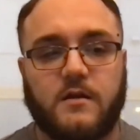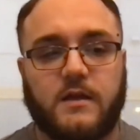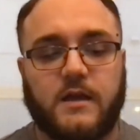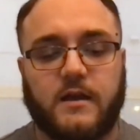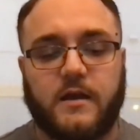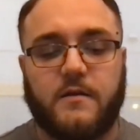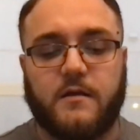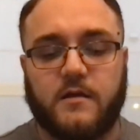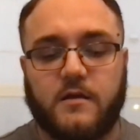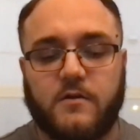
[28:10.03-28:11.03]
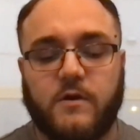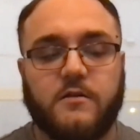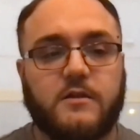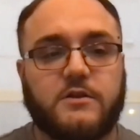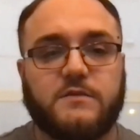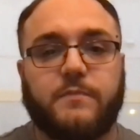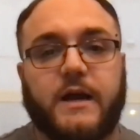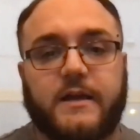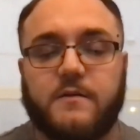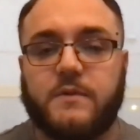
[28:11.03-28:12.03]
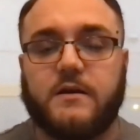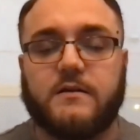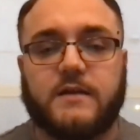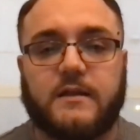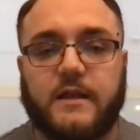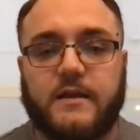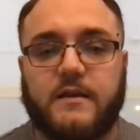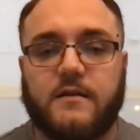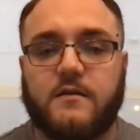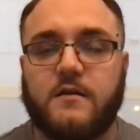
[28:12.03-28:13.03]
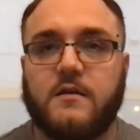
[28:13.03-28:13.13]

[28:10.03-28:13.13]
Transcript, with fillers: can I rather than just buying it because I like it.